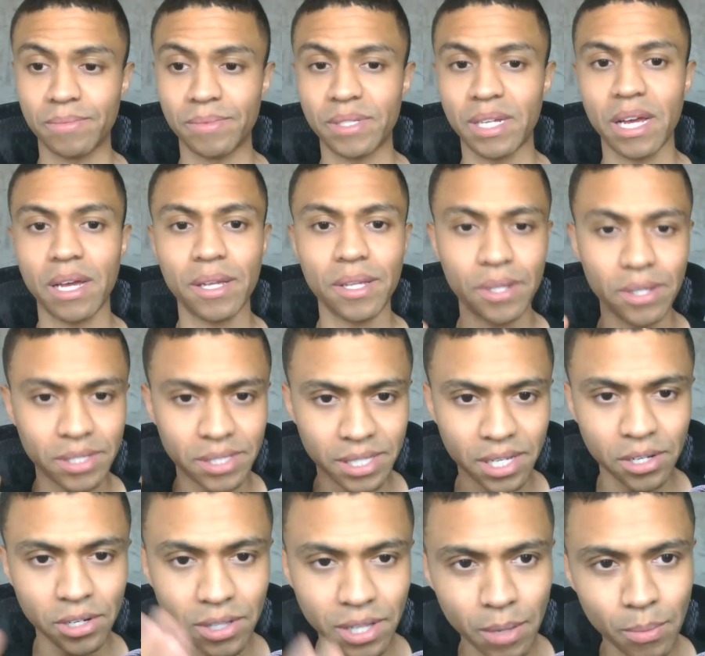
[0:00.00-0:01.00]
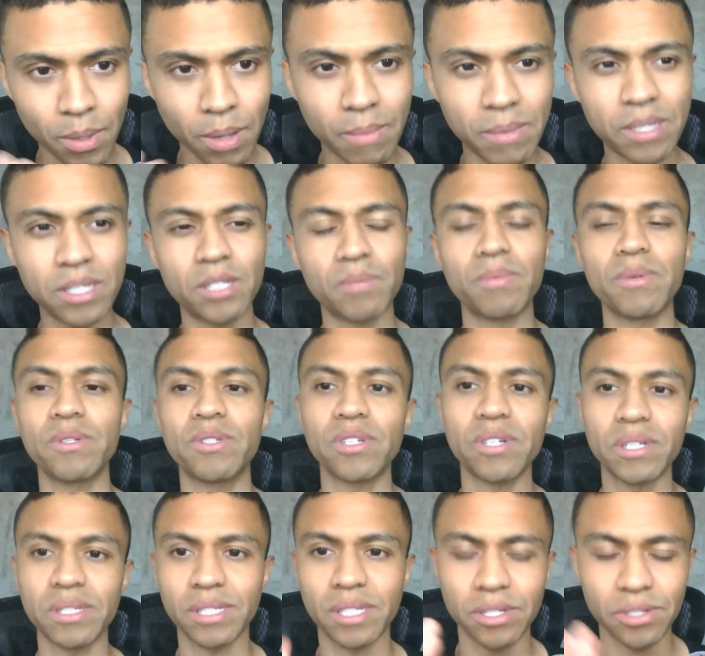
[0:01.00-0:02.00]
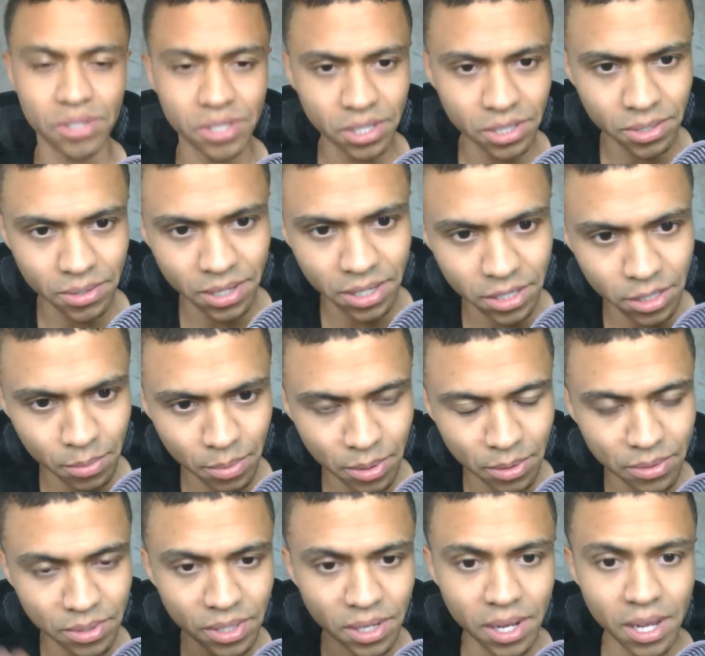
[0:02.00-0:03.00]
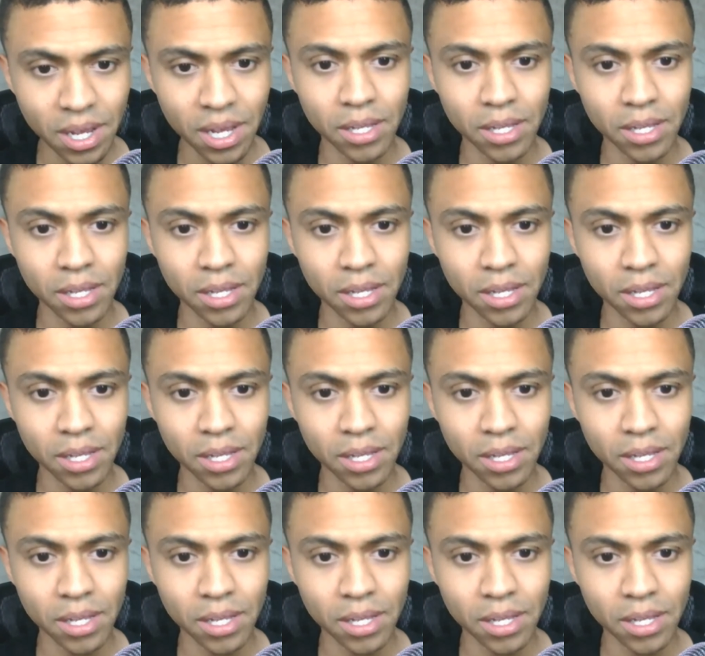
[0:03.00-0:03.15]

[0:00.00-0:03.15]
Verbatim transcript: Okay, you can send your late payment disputes. You can send your 609 disputes.